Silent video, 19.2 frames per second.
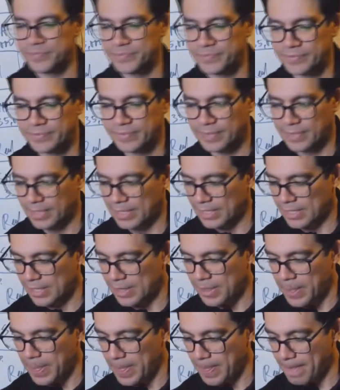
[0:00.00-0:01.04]

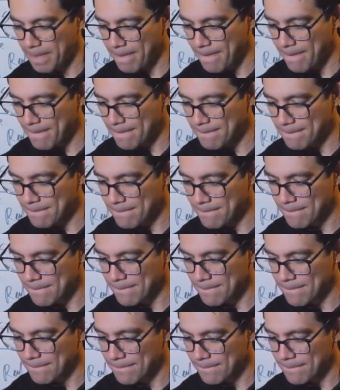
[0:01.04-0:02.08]
Nothing is said.